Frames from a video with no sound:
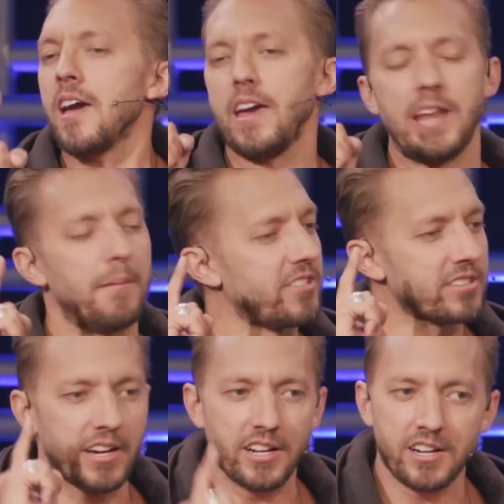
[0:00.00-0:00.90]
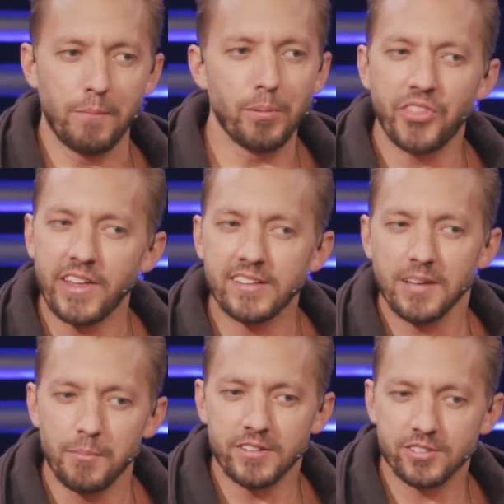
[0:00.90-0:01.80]
and I've just got a couple things
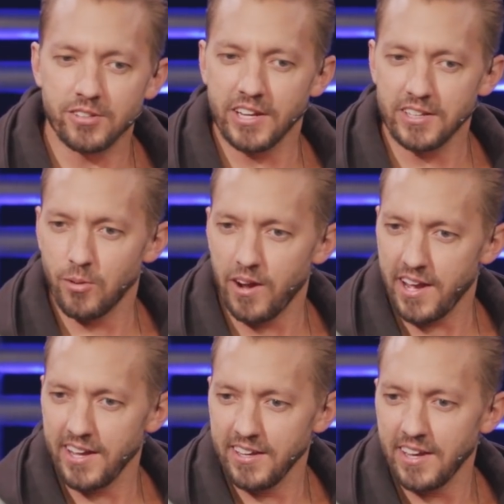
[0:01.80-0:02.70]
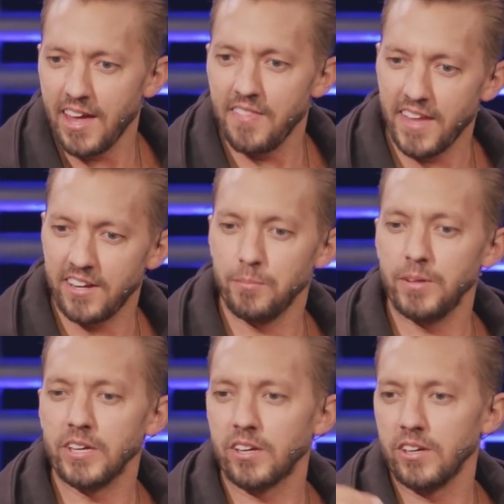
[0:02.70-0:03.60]
I'm going to straighten away, and then it'll
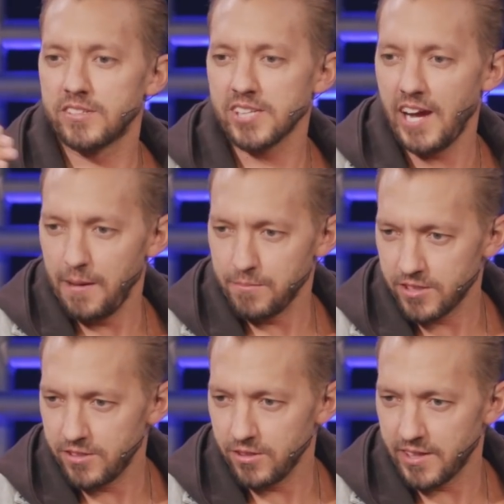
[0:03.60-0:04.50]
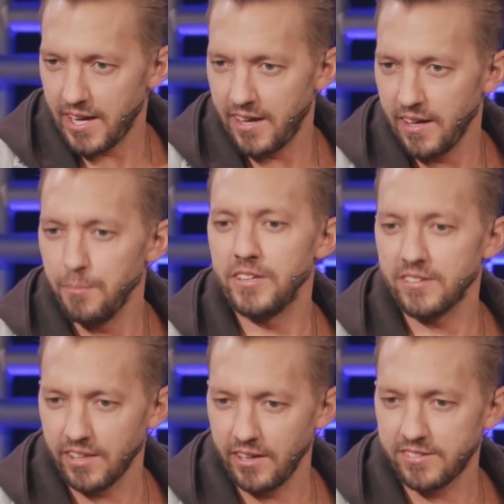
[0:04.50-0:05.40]
be a good time to do that. Let me
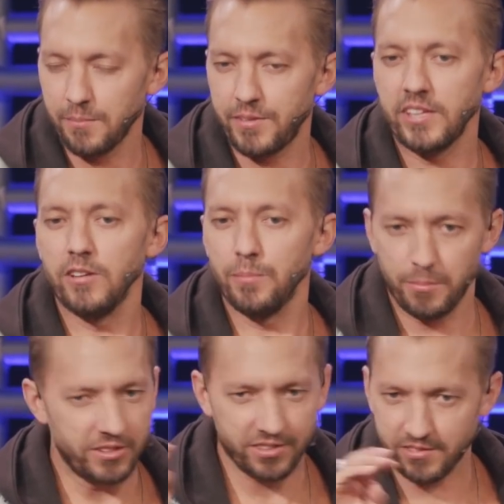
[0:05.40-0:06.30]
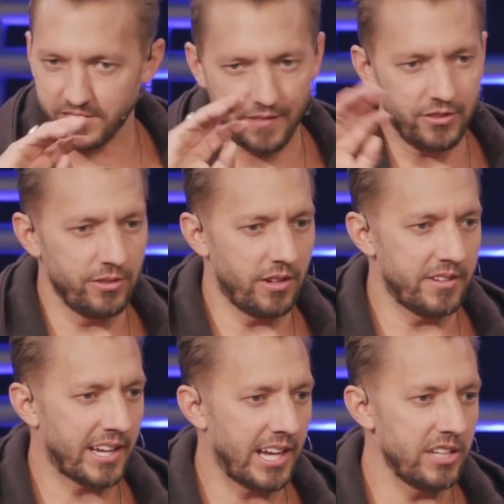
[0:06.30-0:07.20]
just tell you something. You, let me just save you a
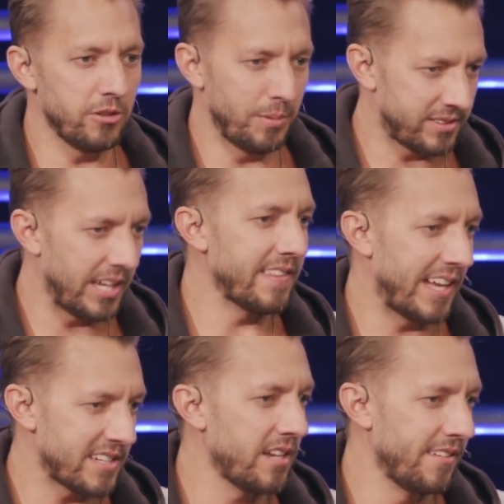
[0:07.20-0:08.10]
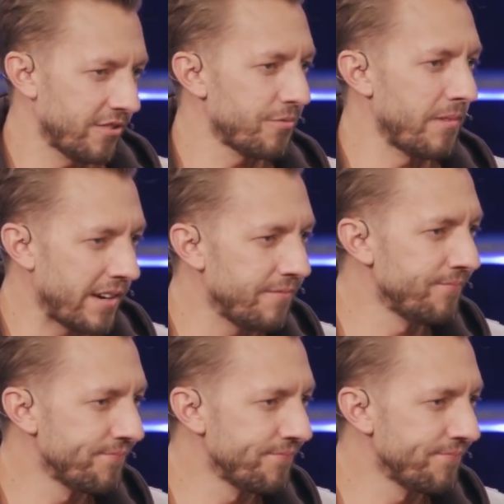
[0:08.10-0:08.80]
decade. You'll be saying that 10 years from now.